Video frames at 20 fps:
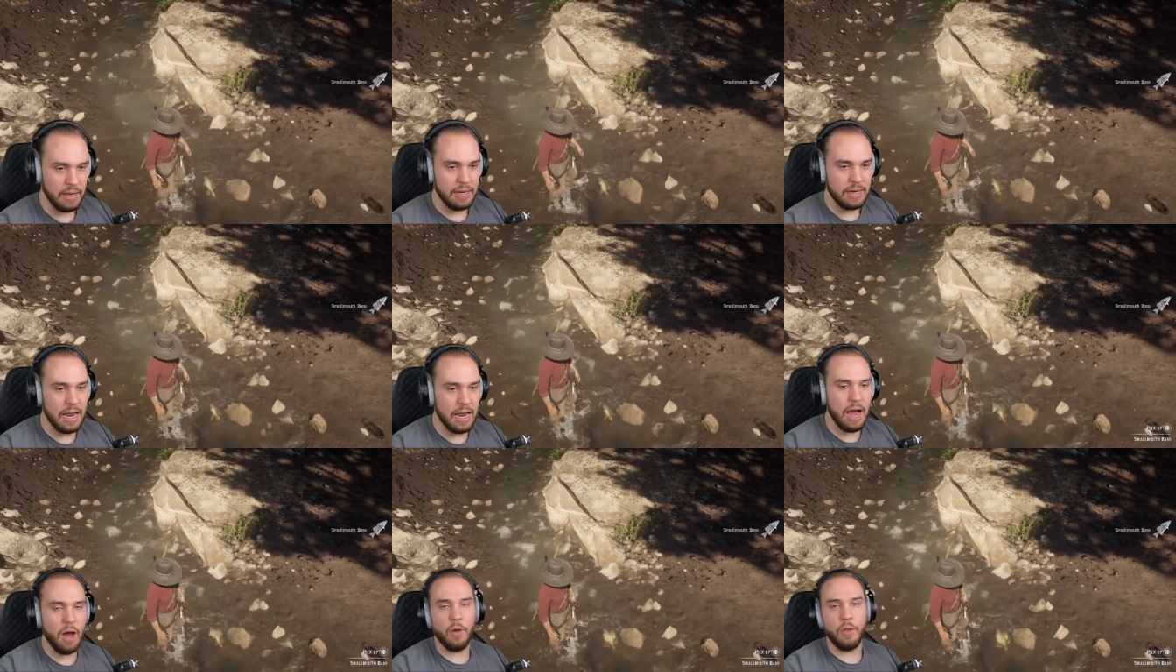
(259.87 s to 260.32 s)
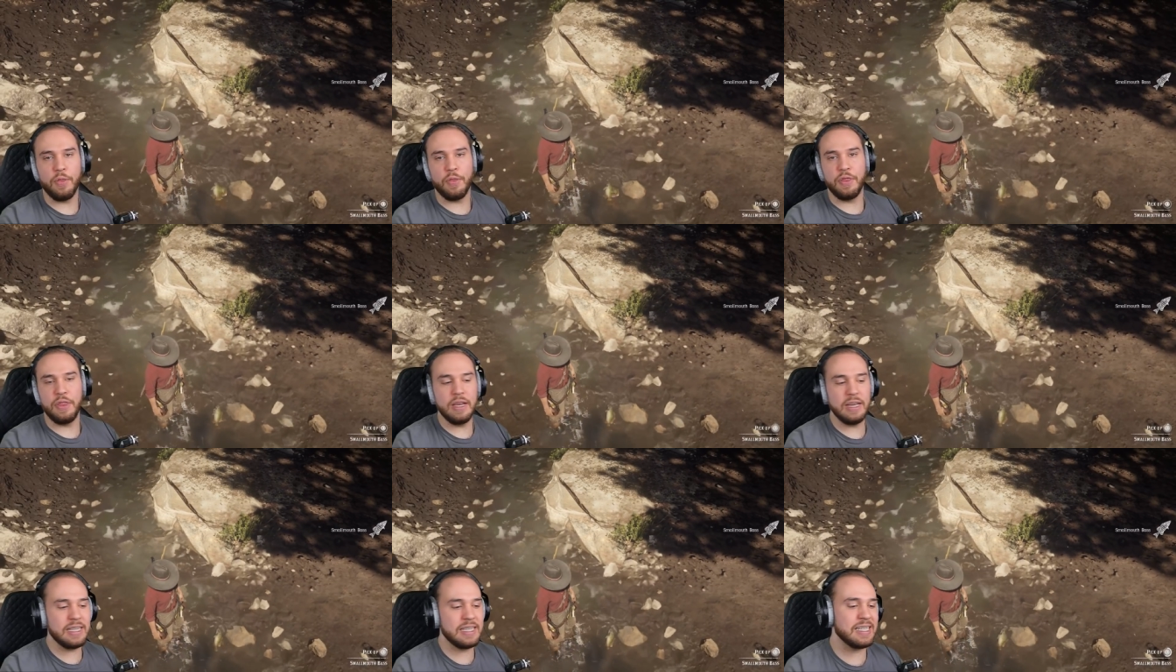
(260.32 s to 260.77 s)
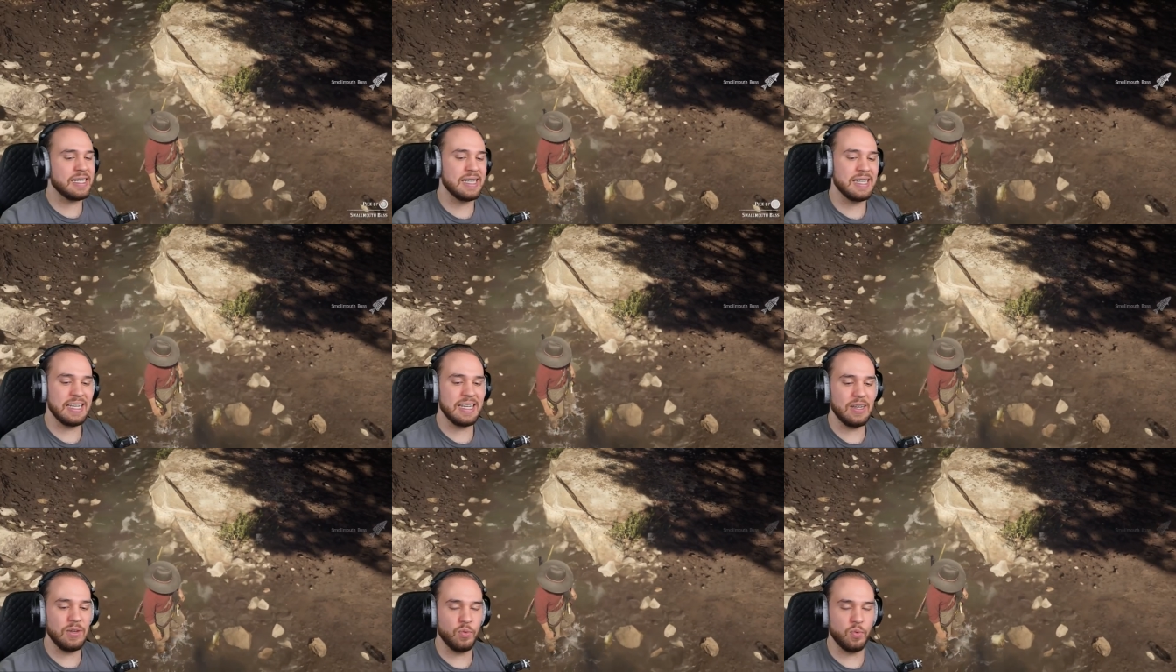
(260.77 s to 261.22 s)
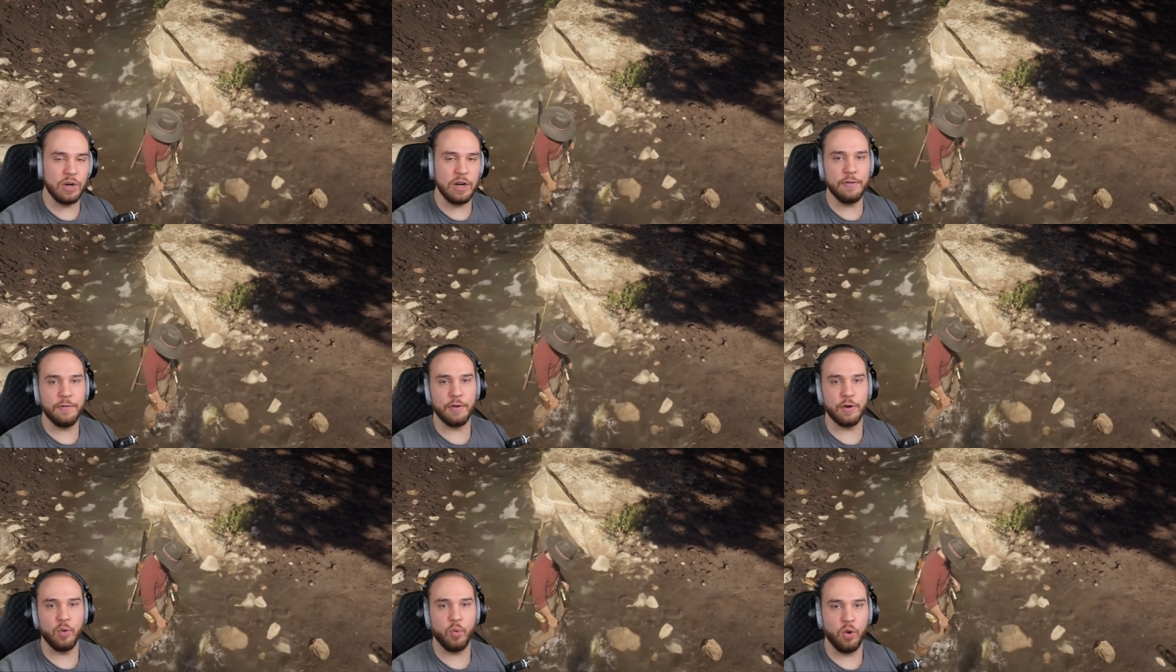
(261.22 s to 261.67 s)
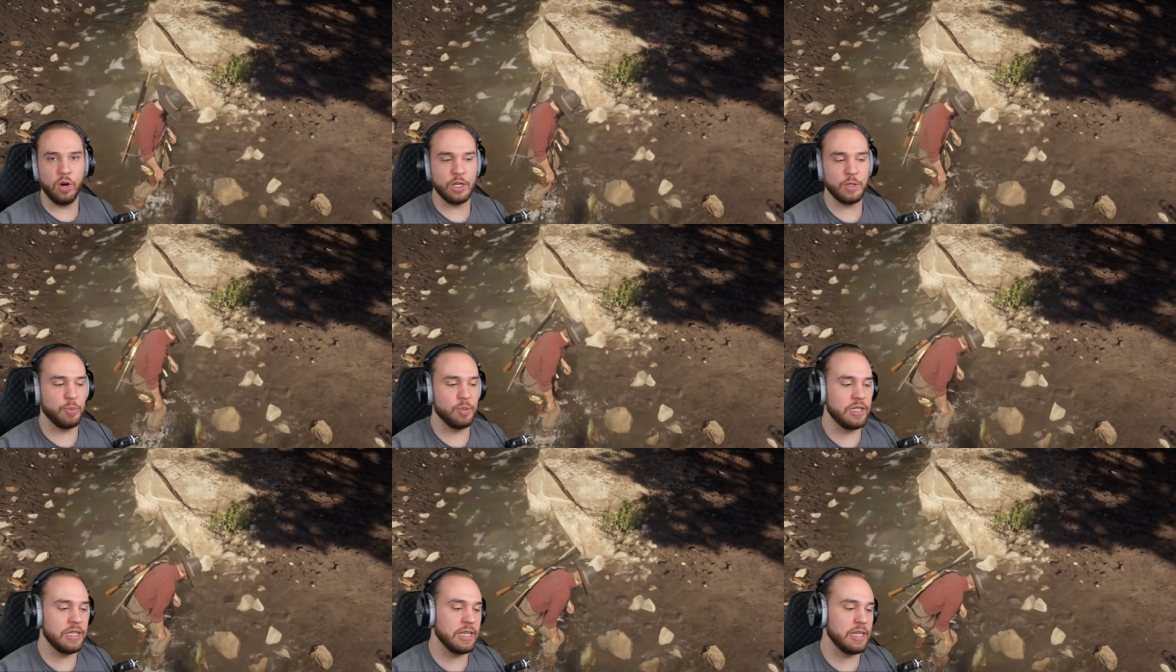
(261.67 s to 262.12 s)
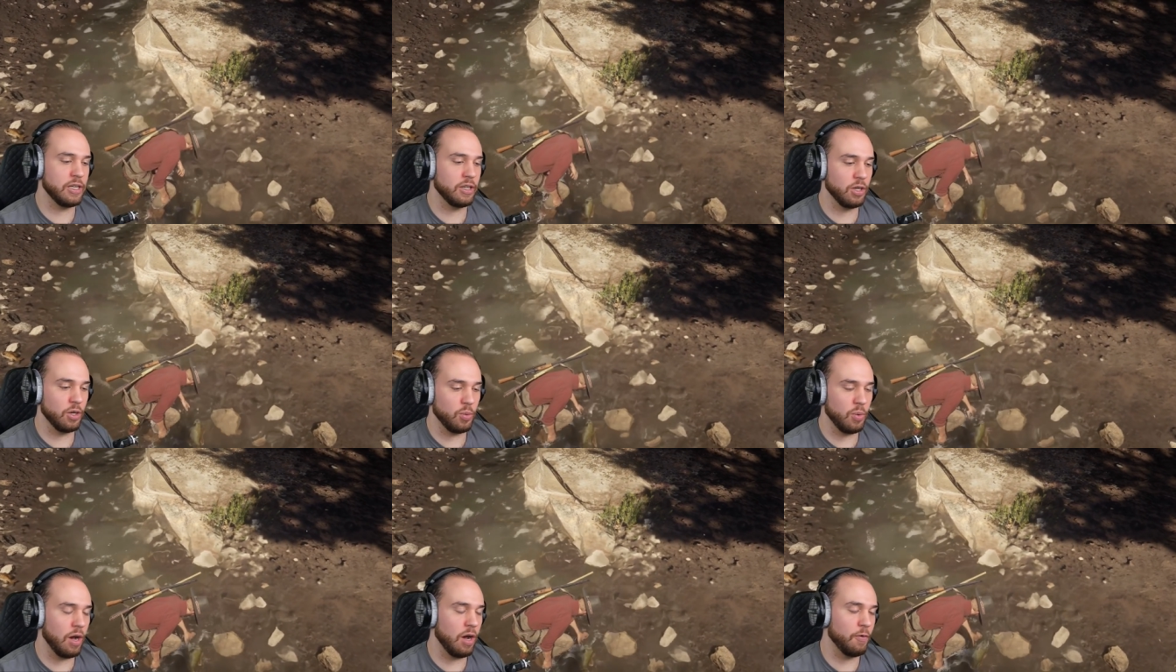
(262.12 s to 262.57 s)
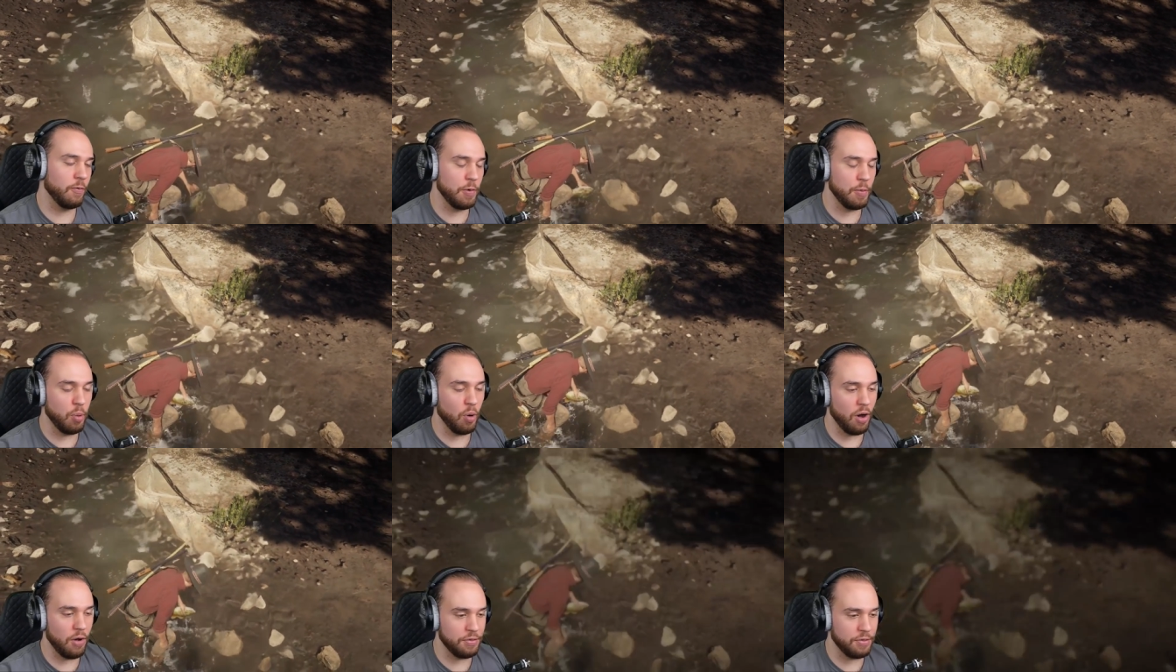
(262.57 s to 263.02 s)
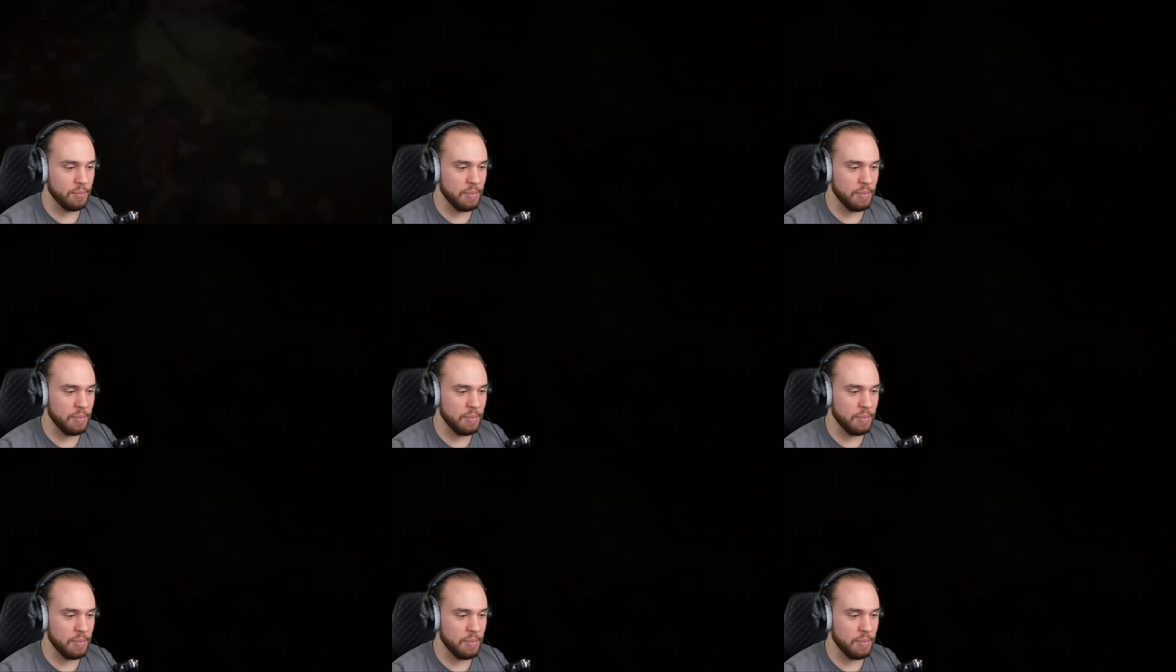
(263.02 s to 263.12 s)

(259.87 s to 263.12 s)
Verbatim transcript: Now this river works particularly well if we pull out the